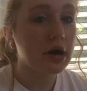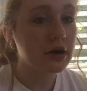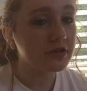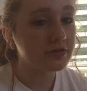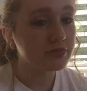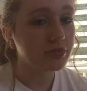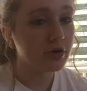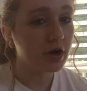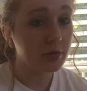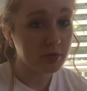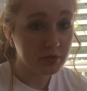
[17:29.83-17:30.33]
I was
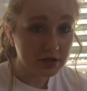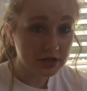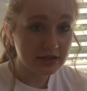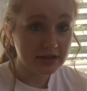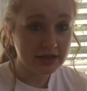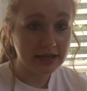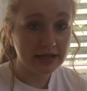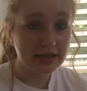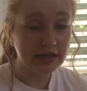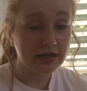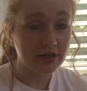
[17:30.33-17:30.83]
probably
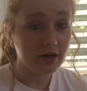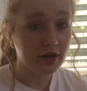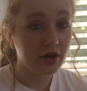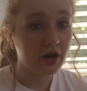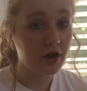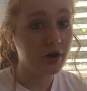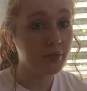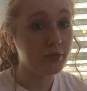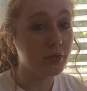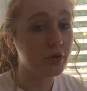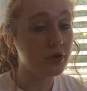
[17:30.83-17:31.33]
the
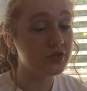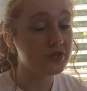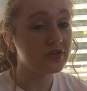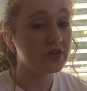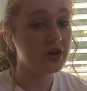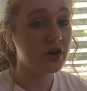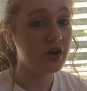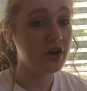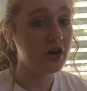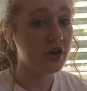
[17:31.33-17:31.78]
most